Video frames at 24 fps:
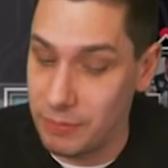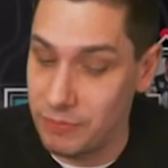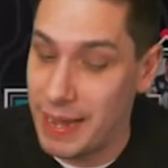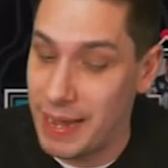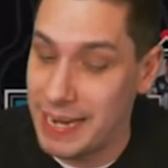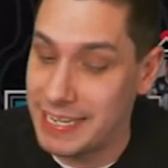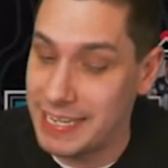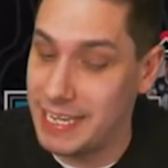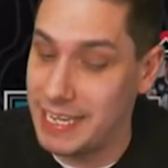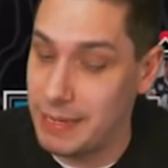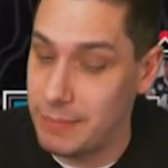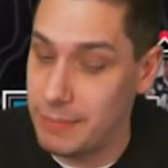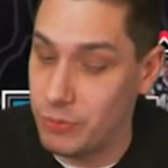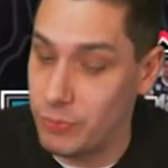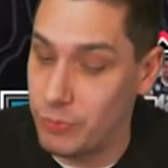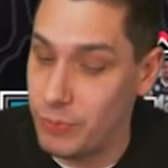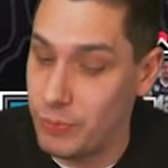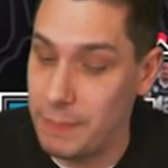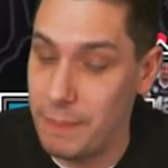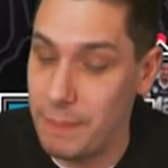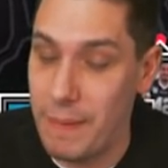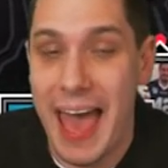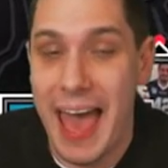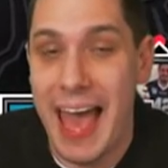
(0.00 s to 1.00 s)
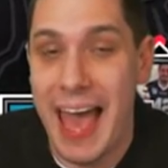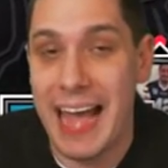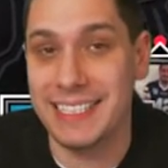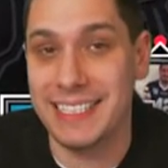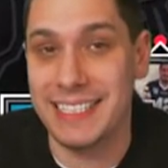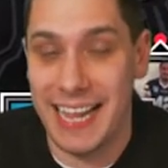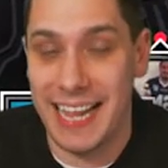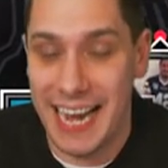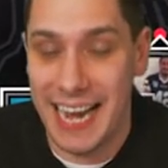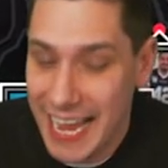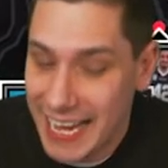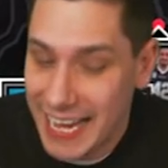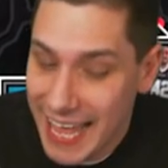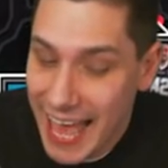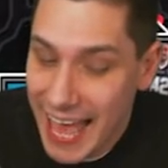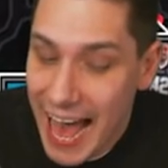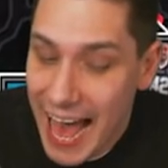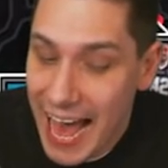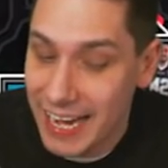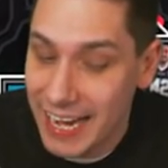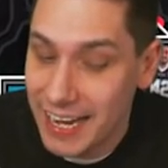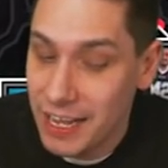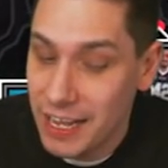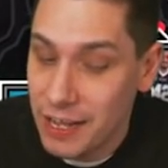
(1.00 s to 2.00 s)
of my Team of the Week packs that I
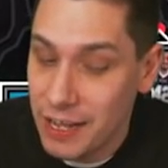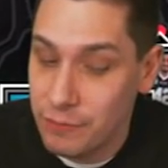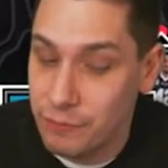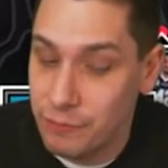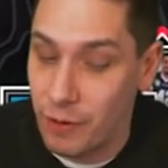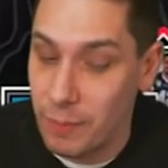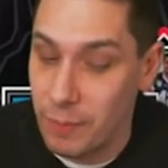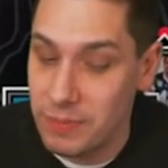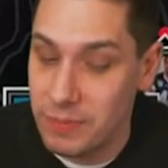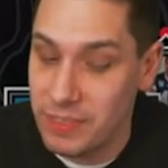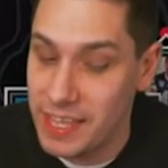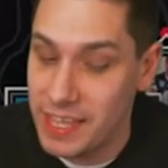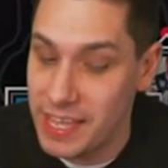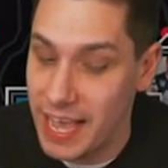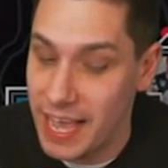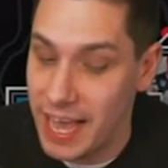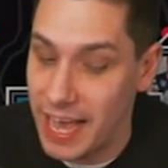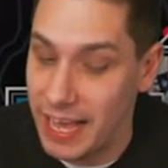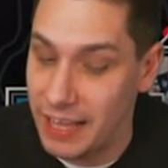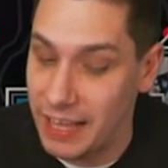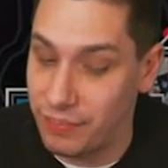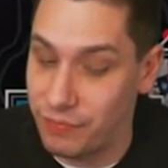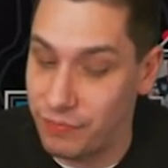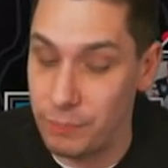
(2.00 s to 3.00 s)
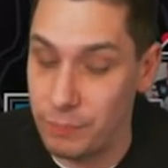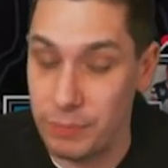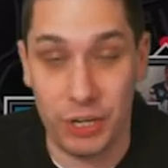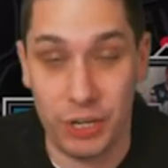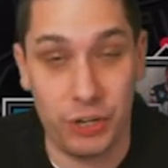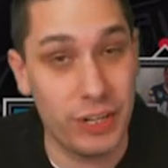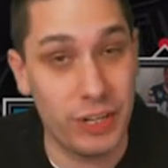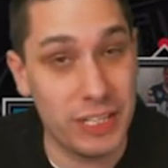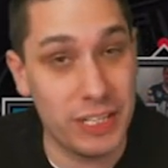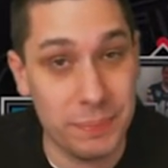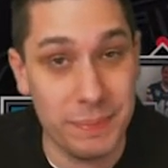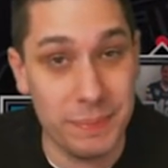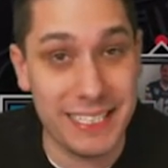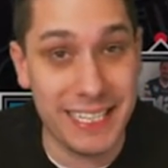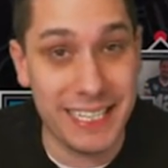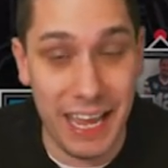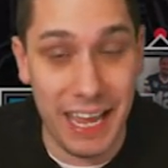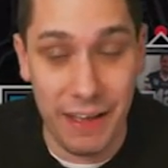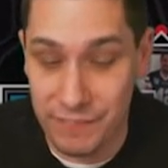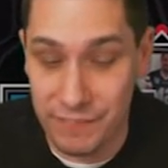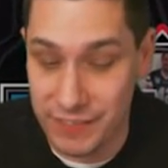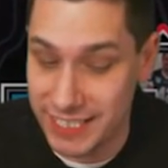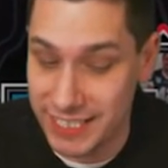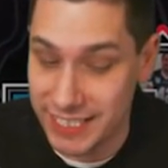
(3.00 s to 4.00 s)
got from the uh, from the Christmas
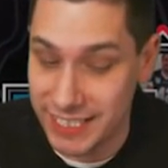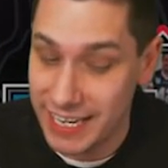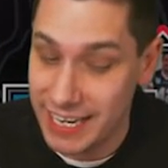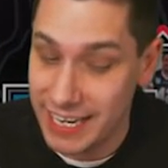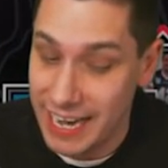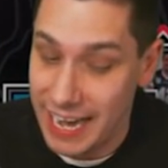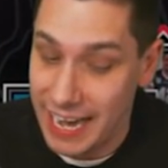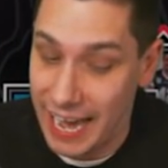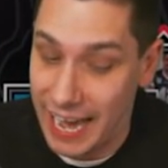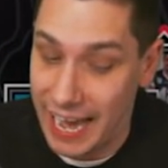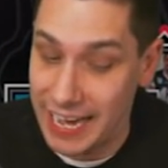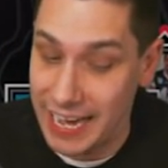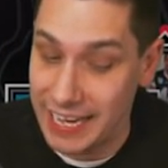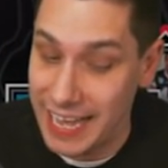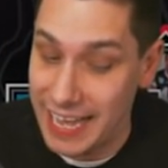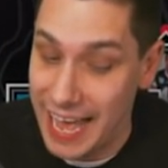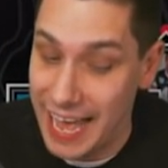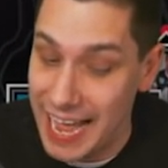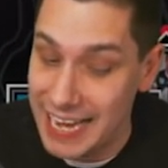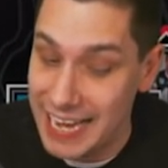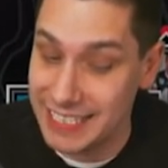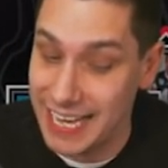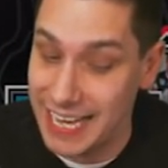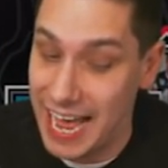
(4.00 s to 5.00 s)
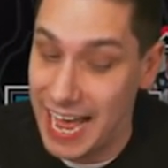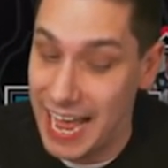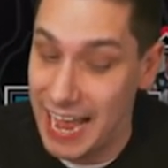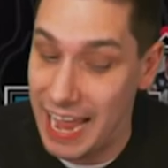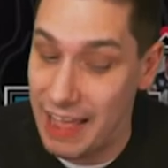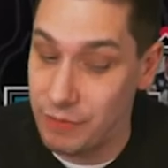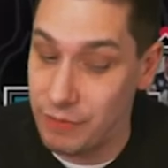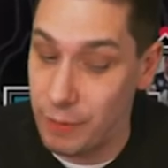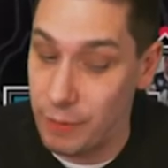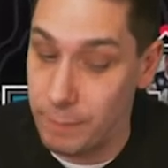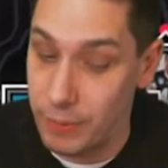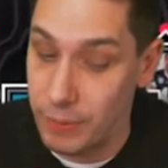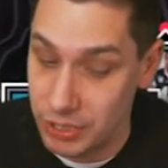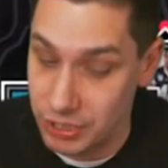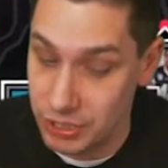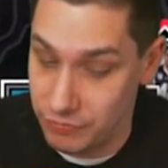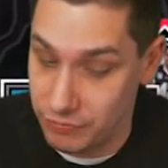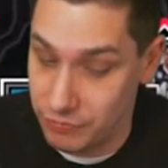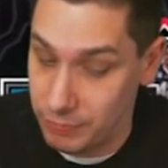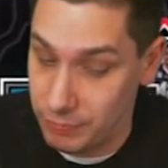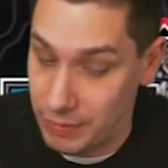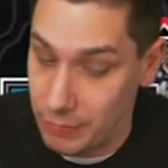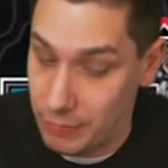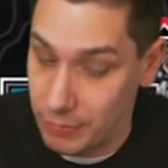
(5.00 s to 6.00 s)
gifts and guys, I have a bunch
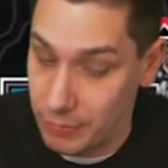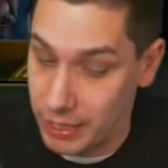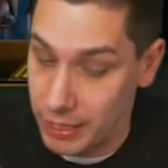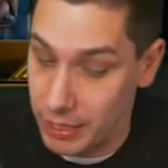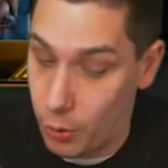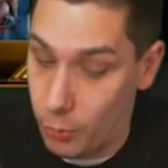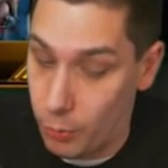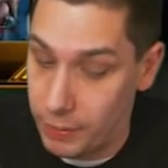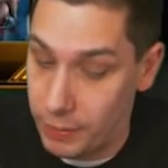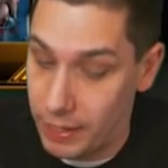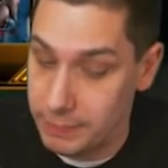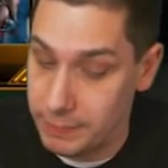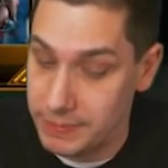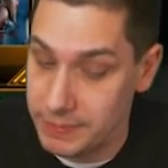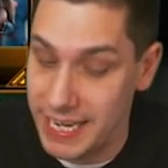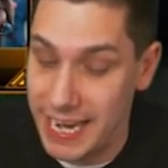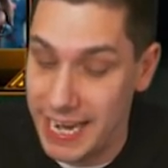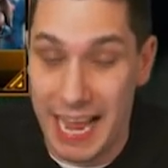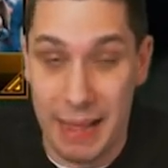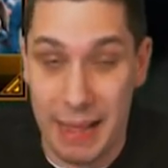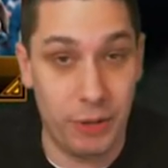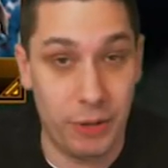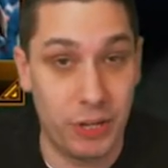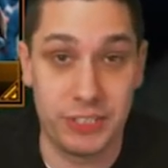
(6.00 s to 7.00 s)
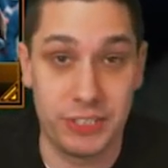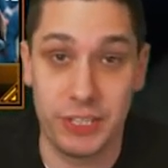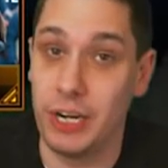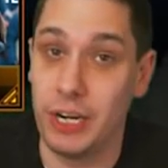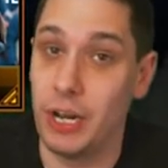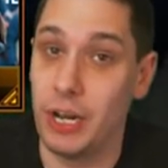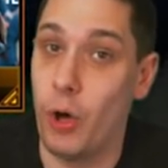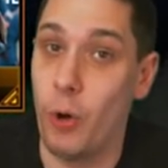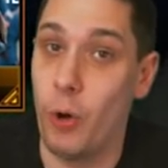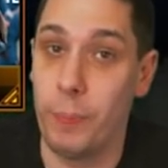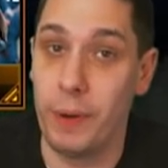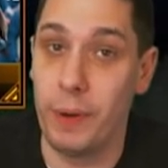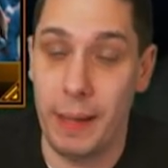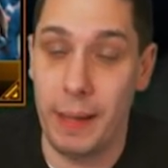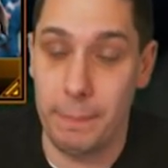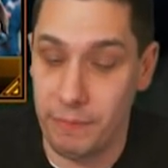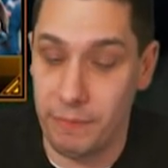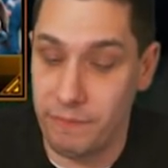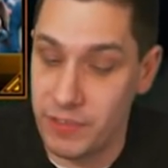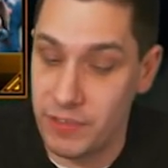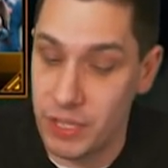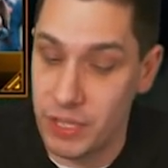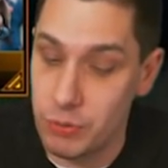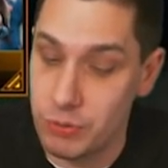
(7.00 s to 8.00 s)
of them that we're going to open up today. I'm also going to open up
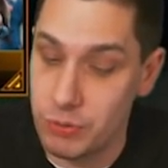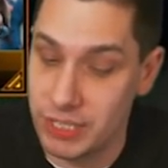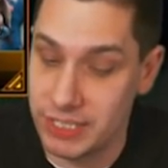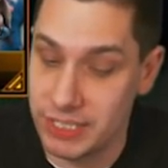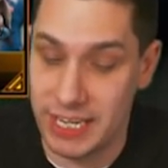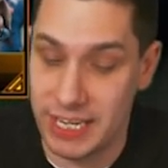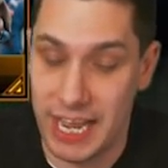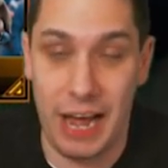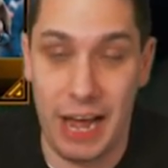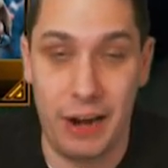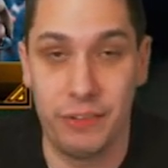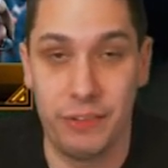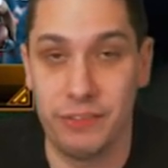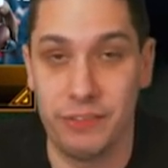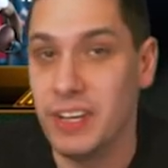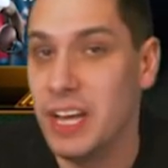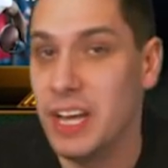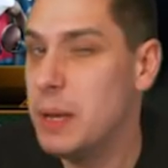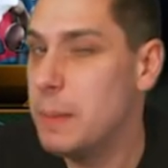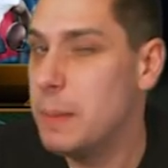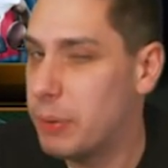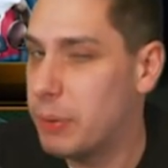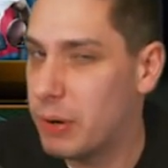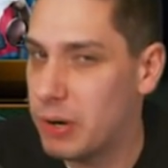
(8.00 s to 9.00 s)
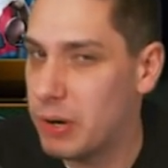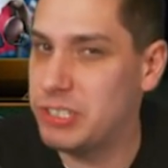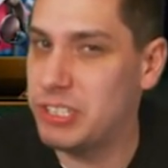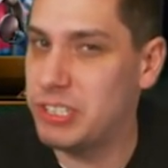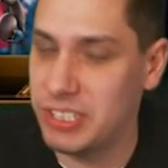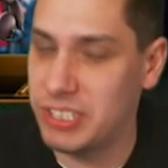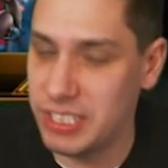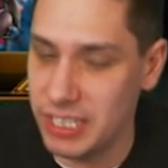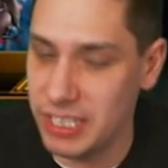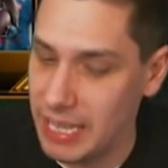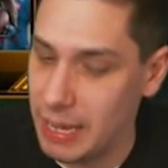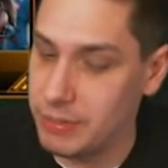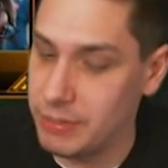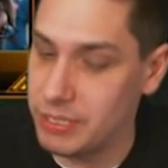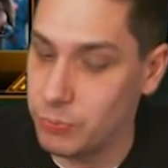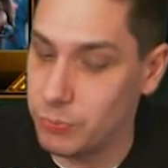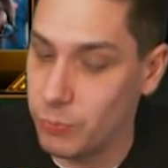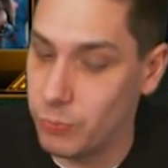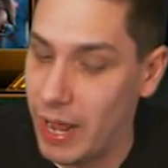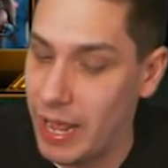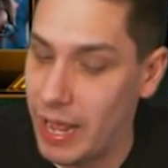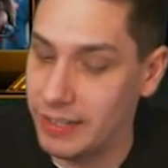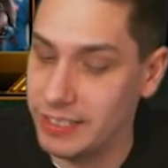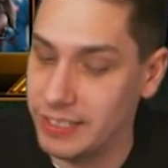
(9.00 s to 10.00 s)
a few just out of purchasing them
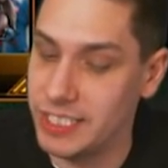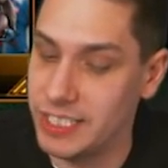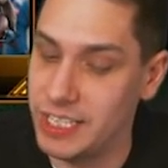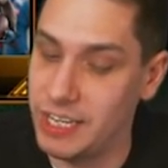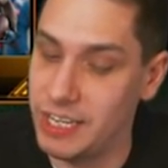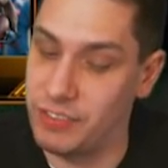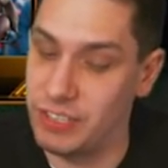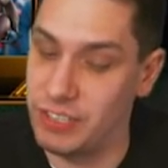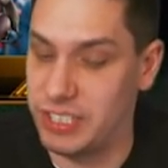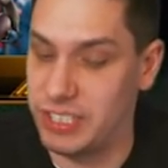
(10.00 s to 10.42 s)
as well and see if